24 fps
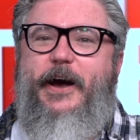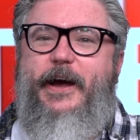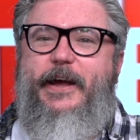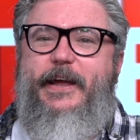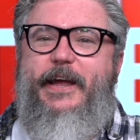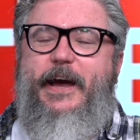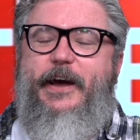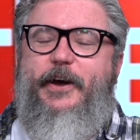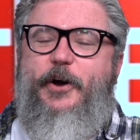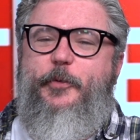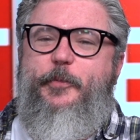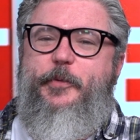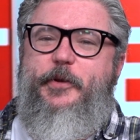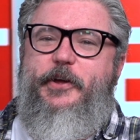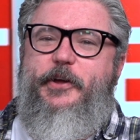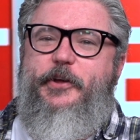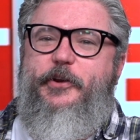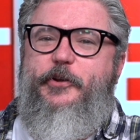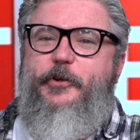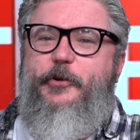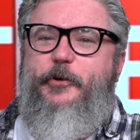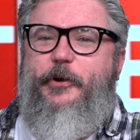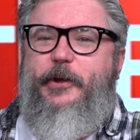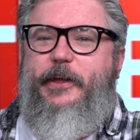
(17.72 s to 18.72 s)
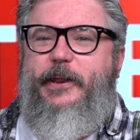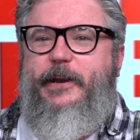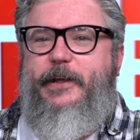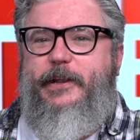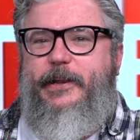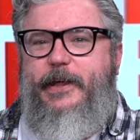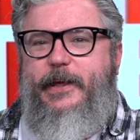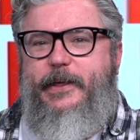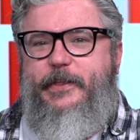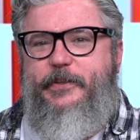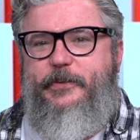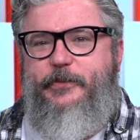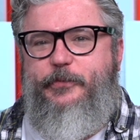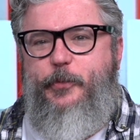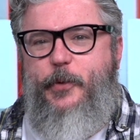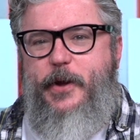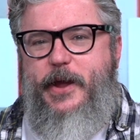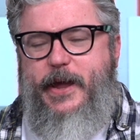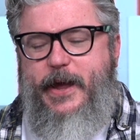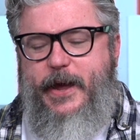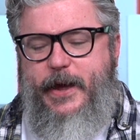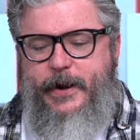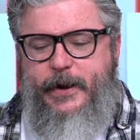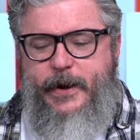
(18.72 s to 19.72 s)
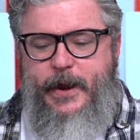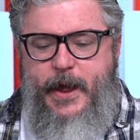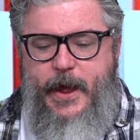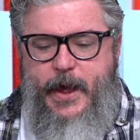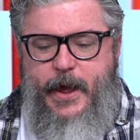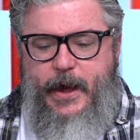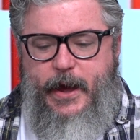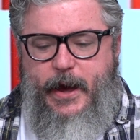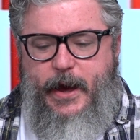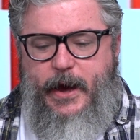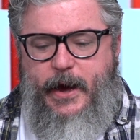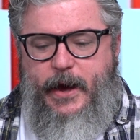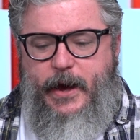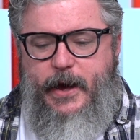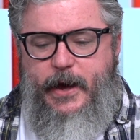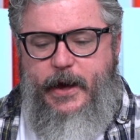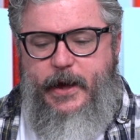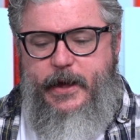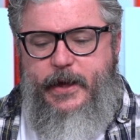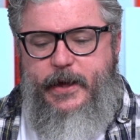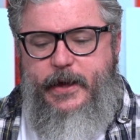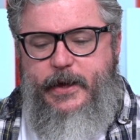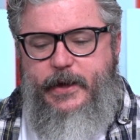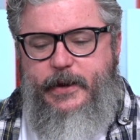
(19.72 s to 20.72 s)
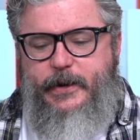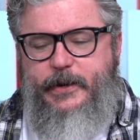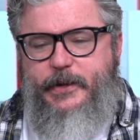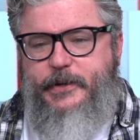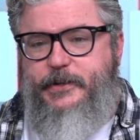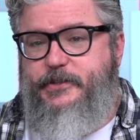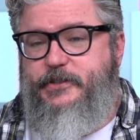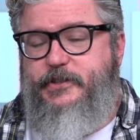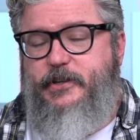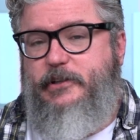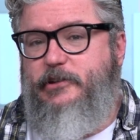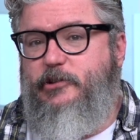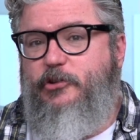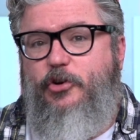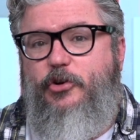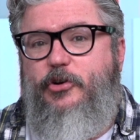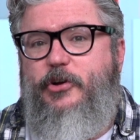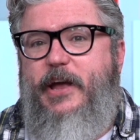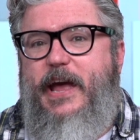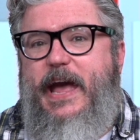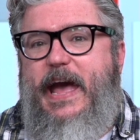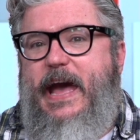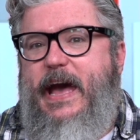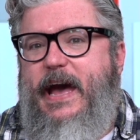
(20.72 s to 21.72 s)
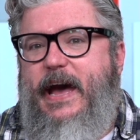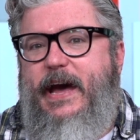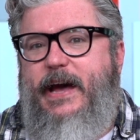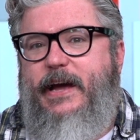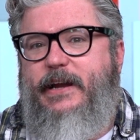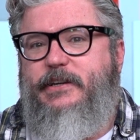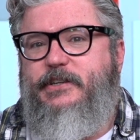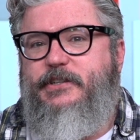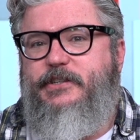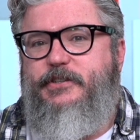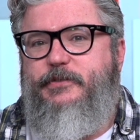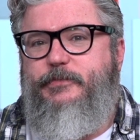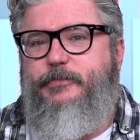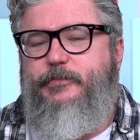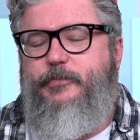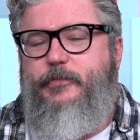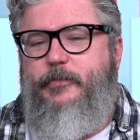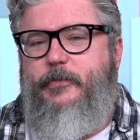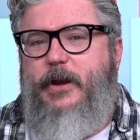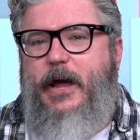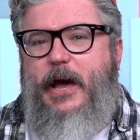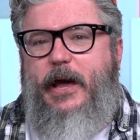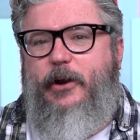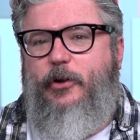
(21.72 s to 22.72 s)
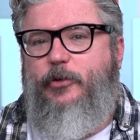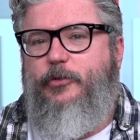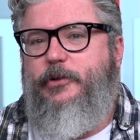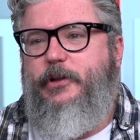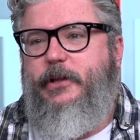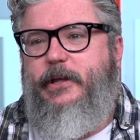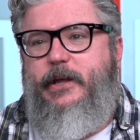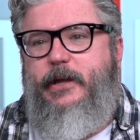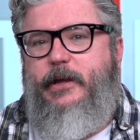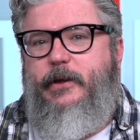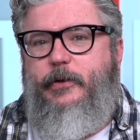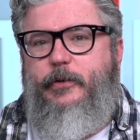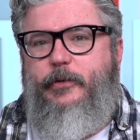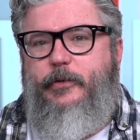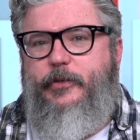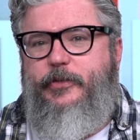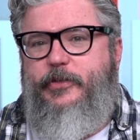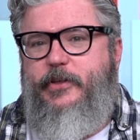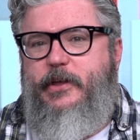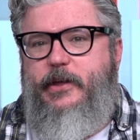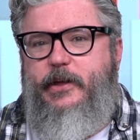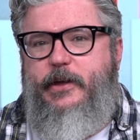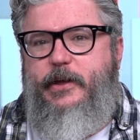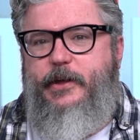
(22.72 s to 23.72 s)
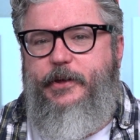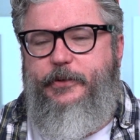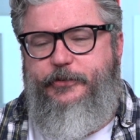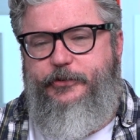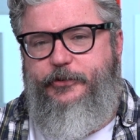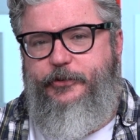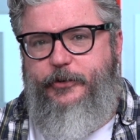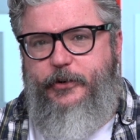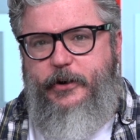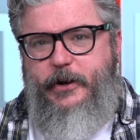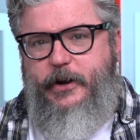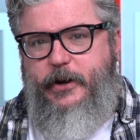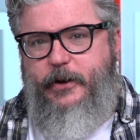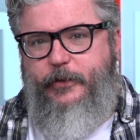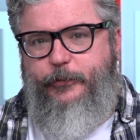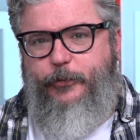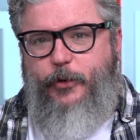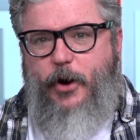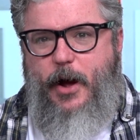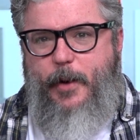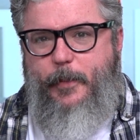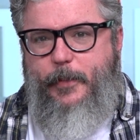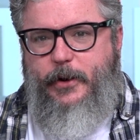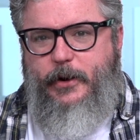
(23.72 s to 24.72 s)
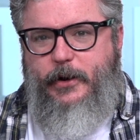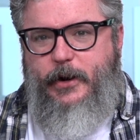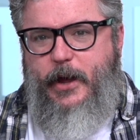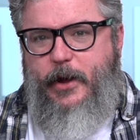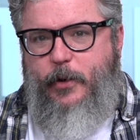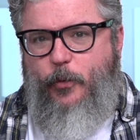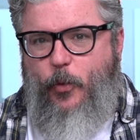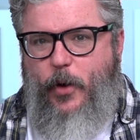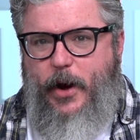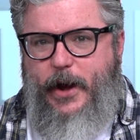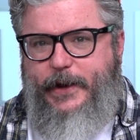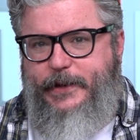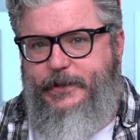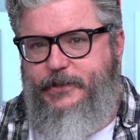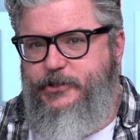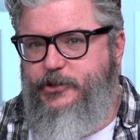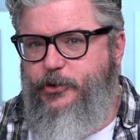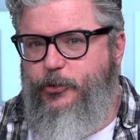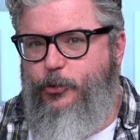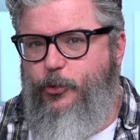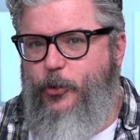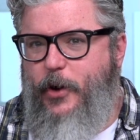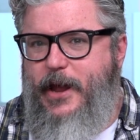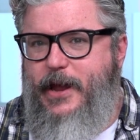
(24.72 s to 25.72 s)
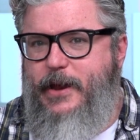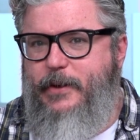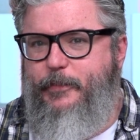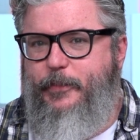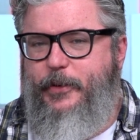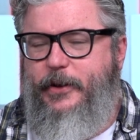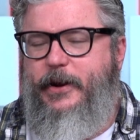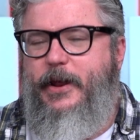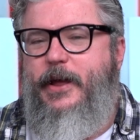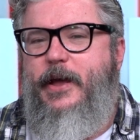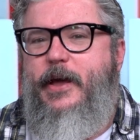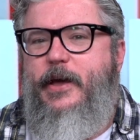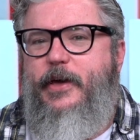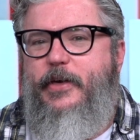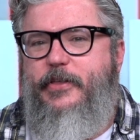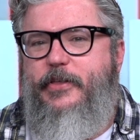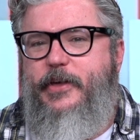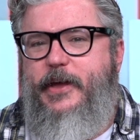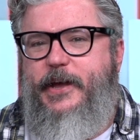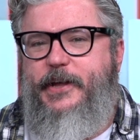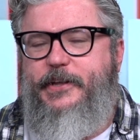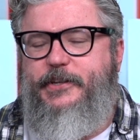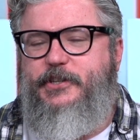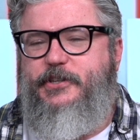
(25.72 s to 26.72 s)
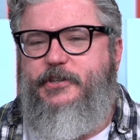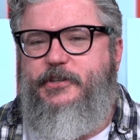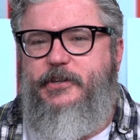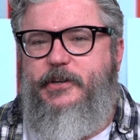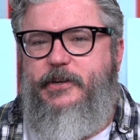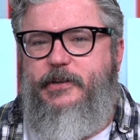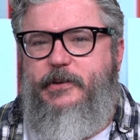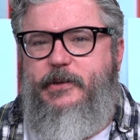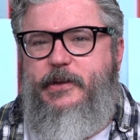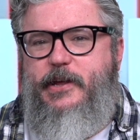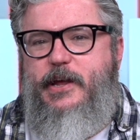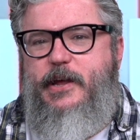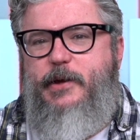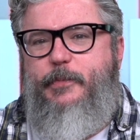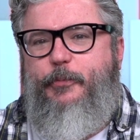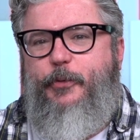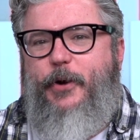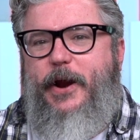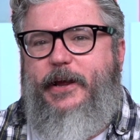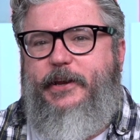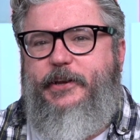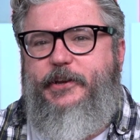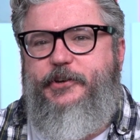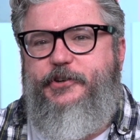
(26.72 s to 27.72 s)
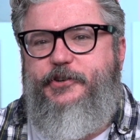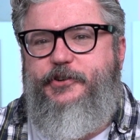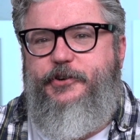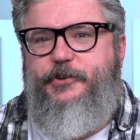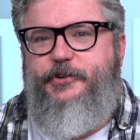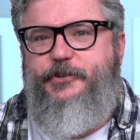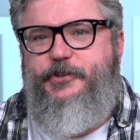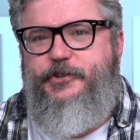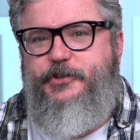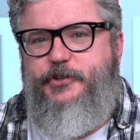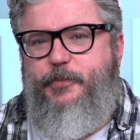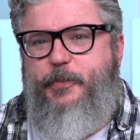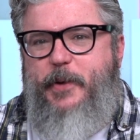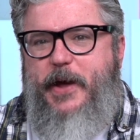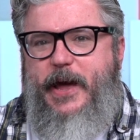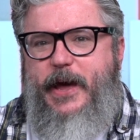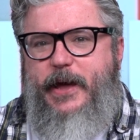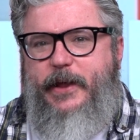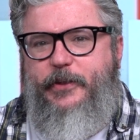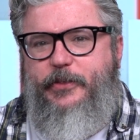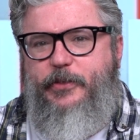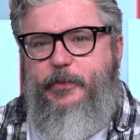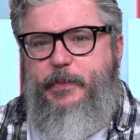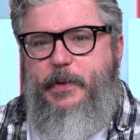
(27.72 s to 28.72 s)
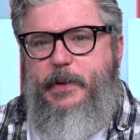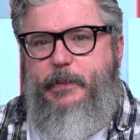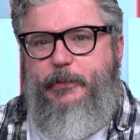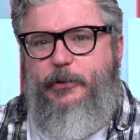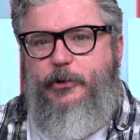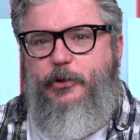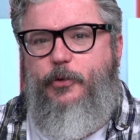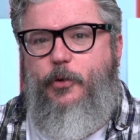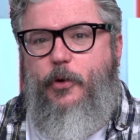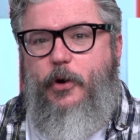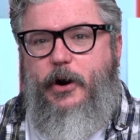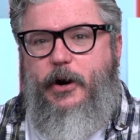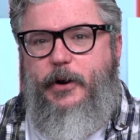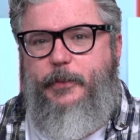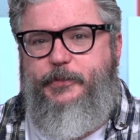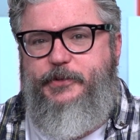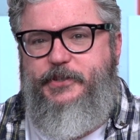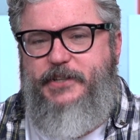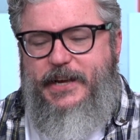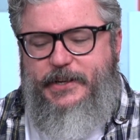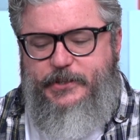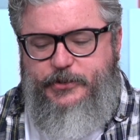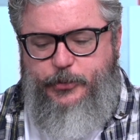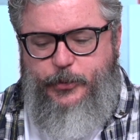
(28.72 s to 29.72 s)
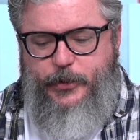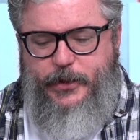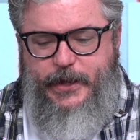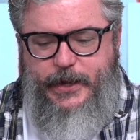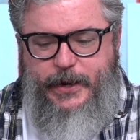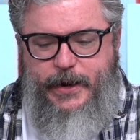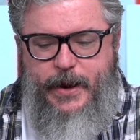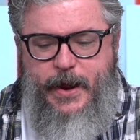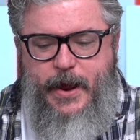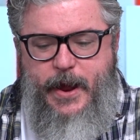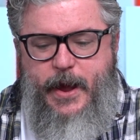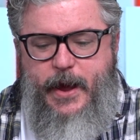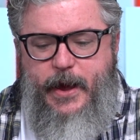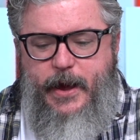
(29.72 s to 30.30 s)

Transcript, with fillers: Uh, yeah, opening in New York and L A this weekend. Uh, it is a look at not only the history of ramen and why it's so great, but its key practitioners in Japan and the people who are obsessed with it.